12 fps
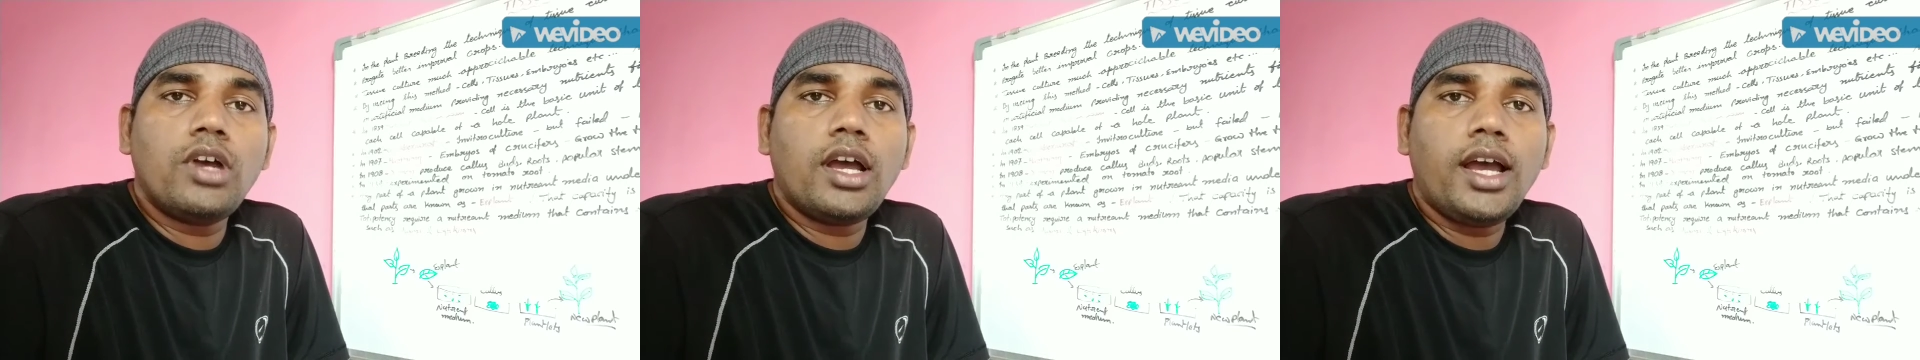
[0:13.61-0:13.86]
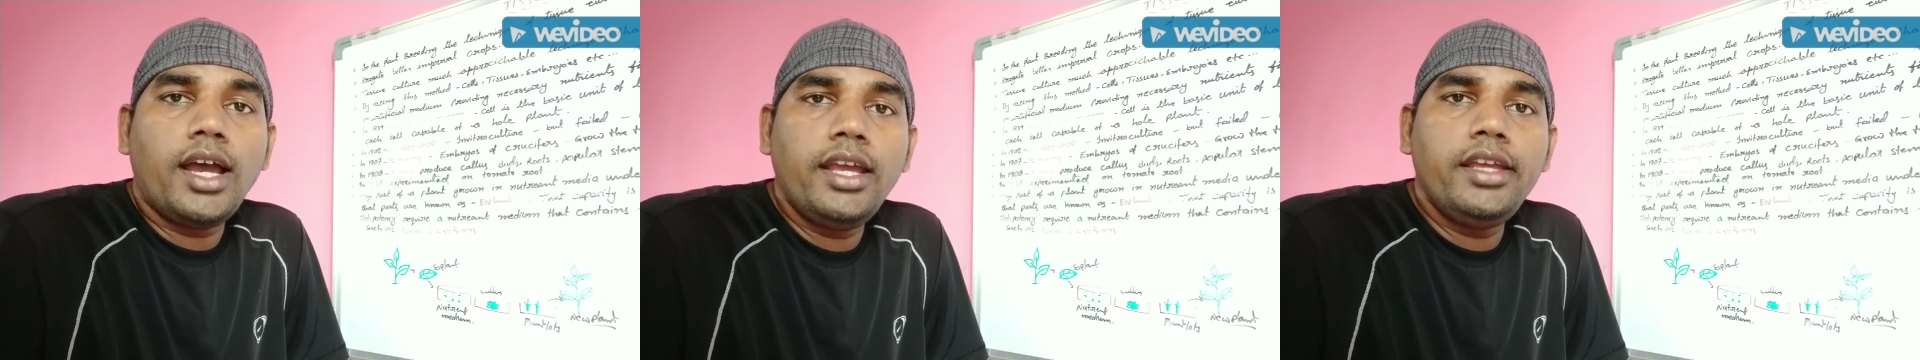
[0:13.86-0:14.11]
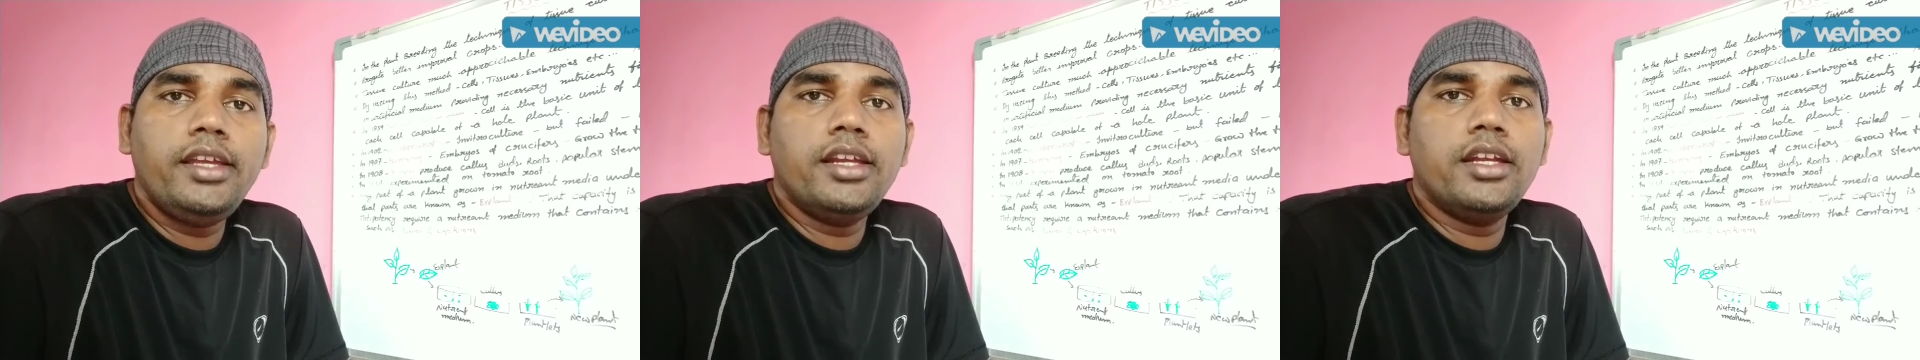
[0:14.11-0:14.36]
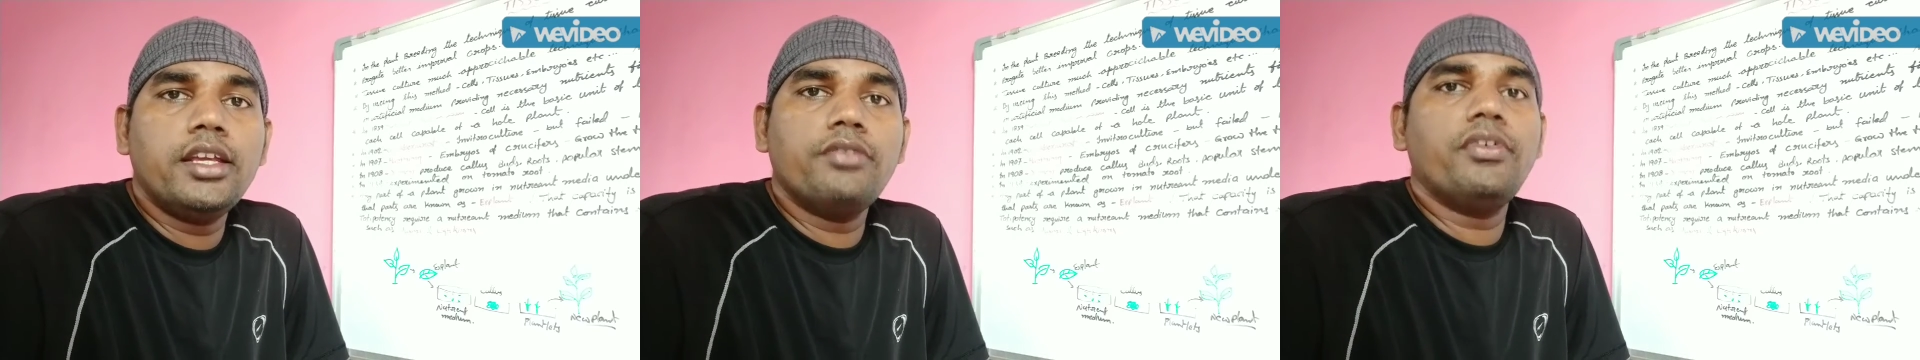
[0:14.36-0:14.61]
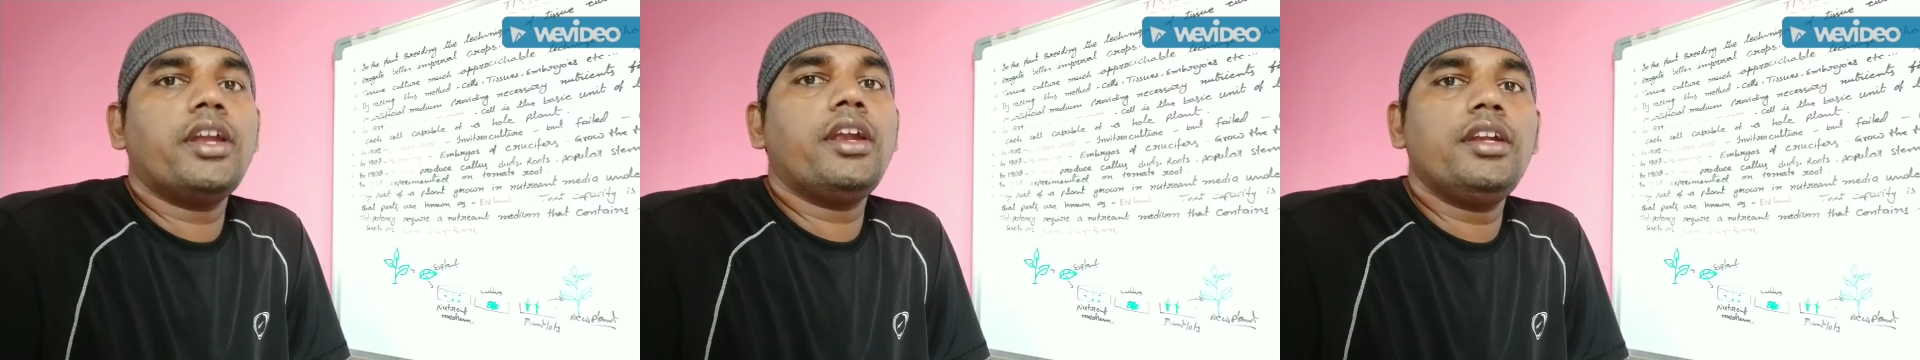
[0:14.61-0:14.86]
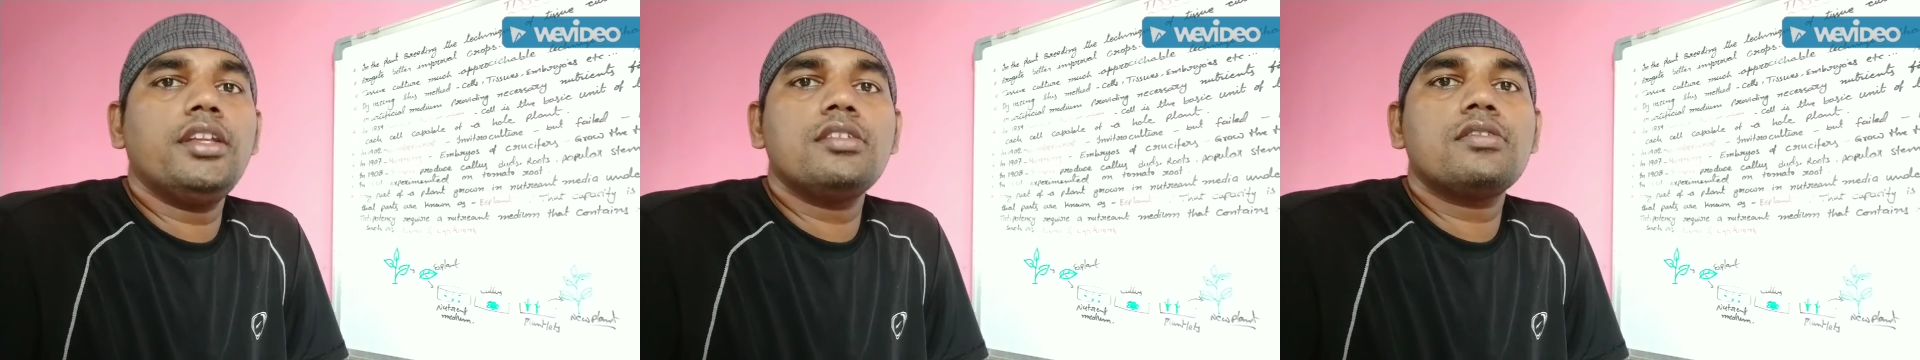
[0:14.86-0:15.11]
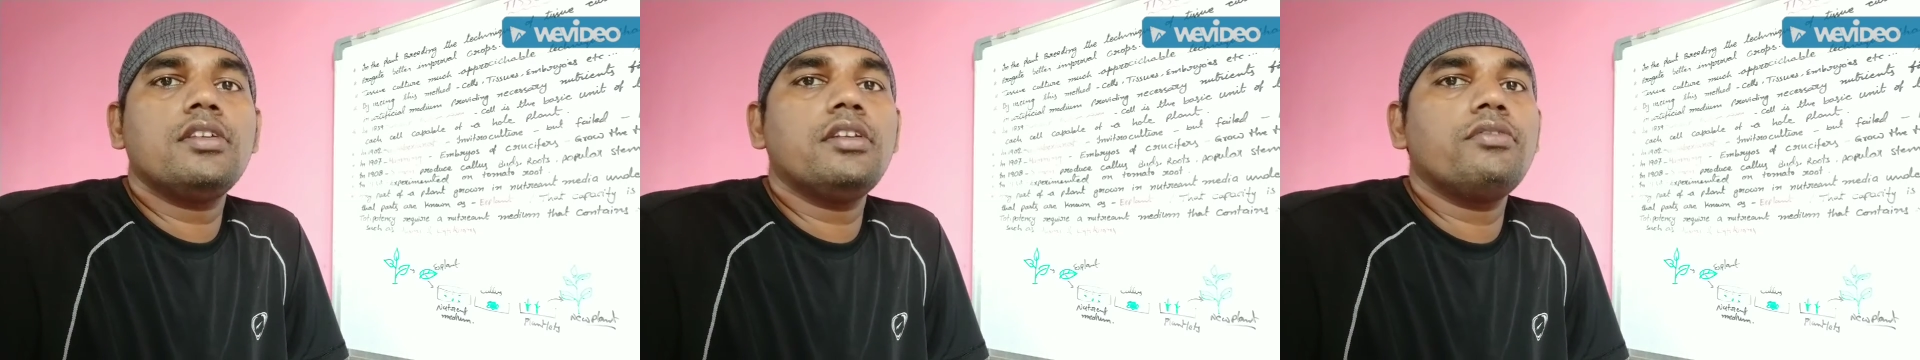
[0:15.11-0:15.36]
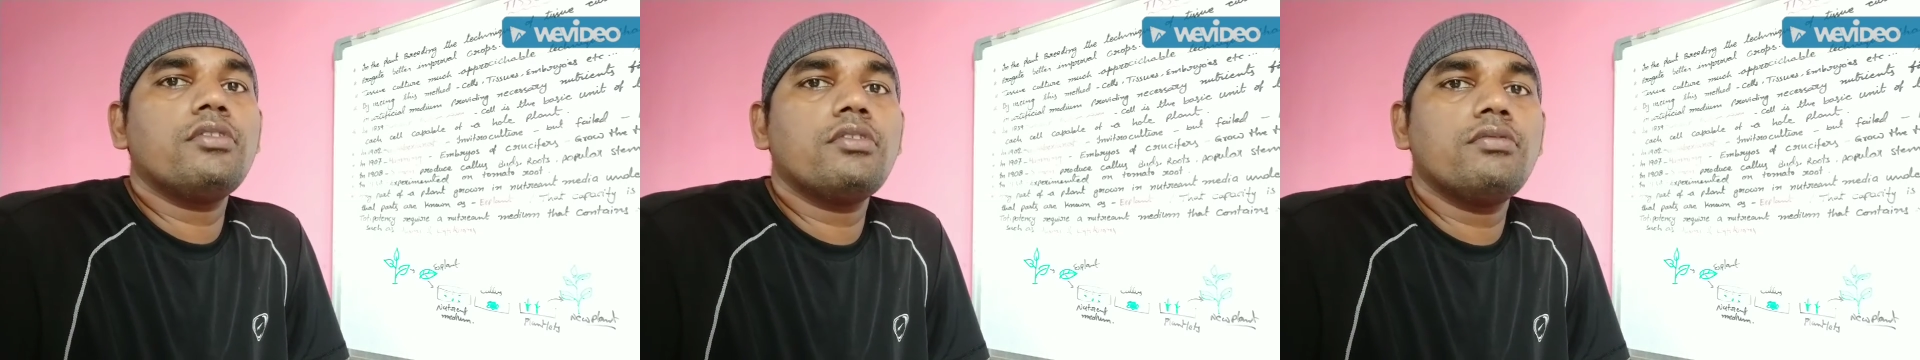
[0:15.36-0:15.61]
high yielding varieties
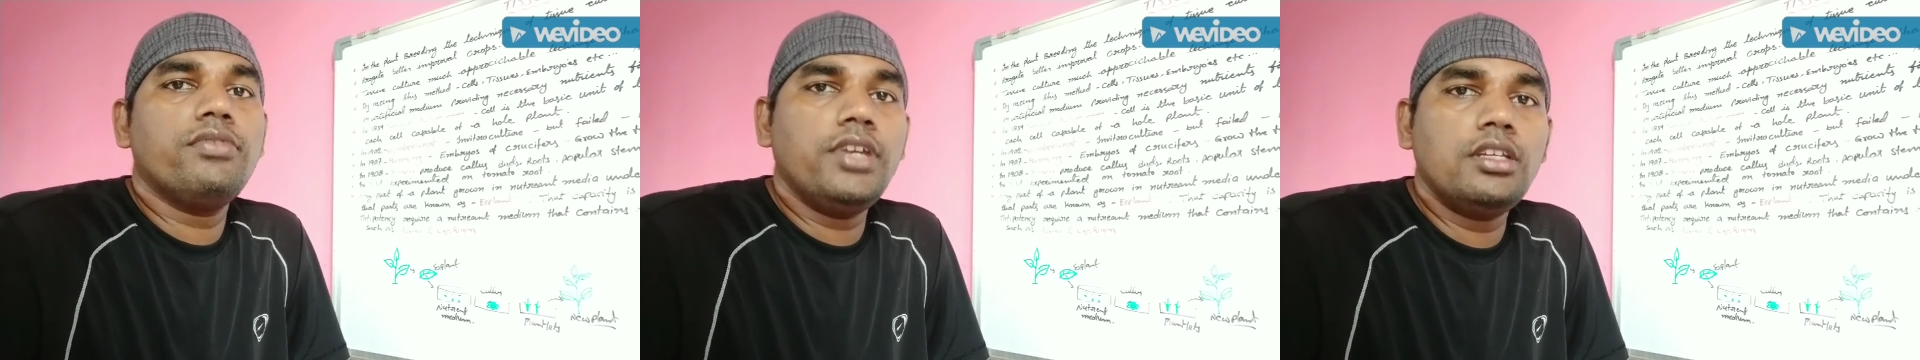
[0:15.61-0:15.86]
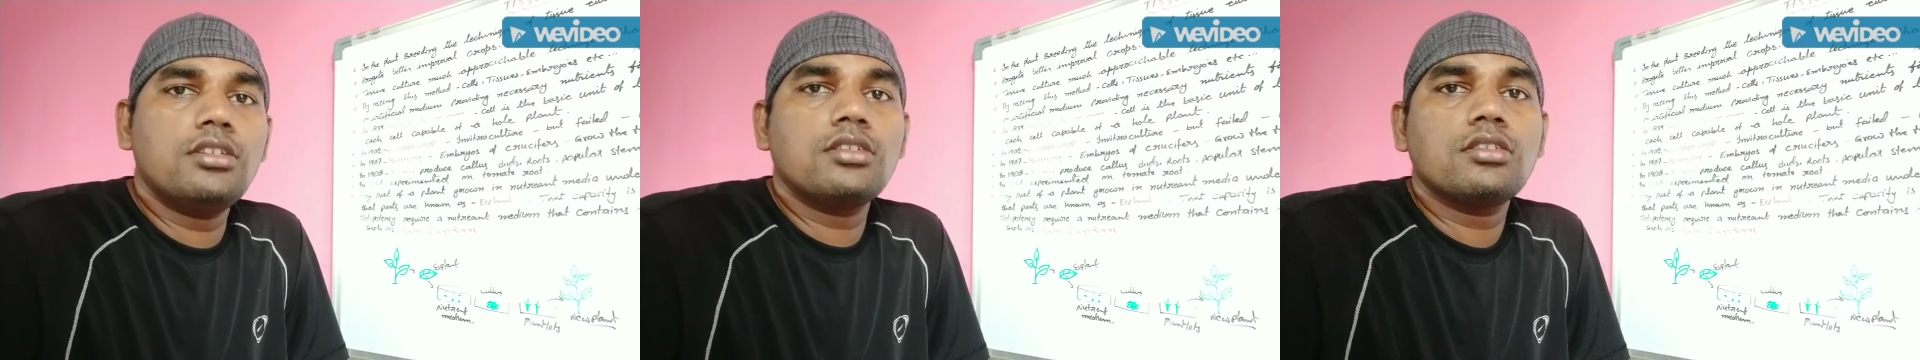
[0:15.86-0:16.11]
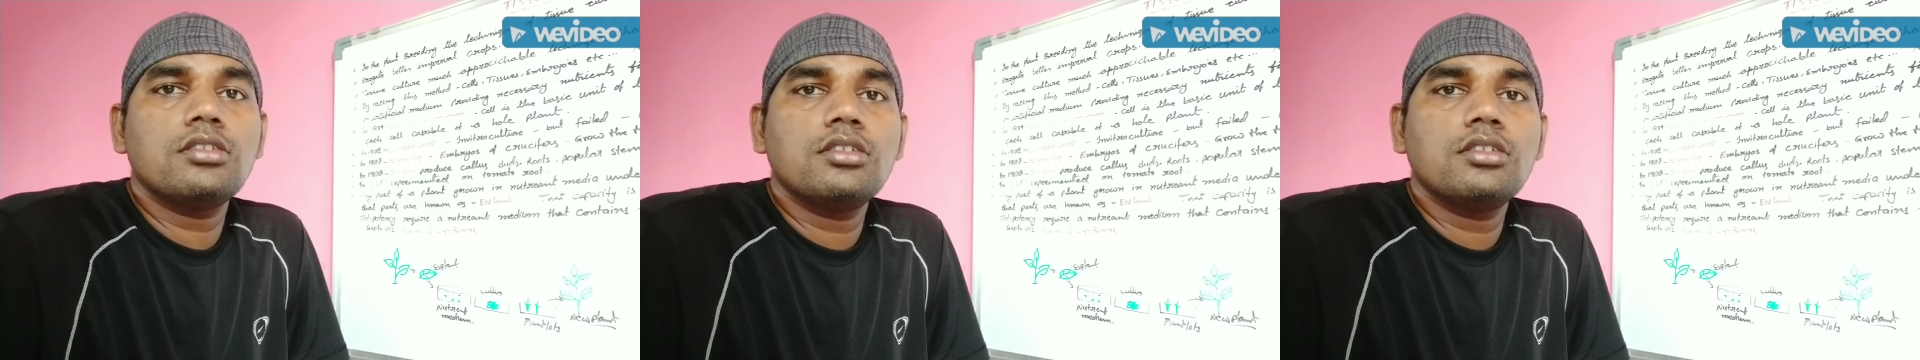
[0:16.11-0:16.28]
in wheat,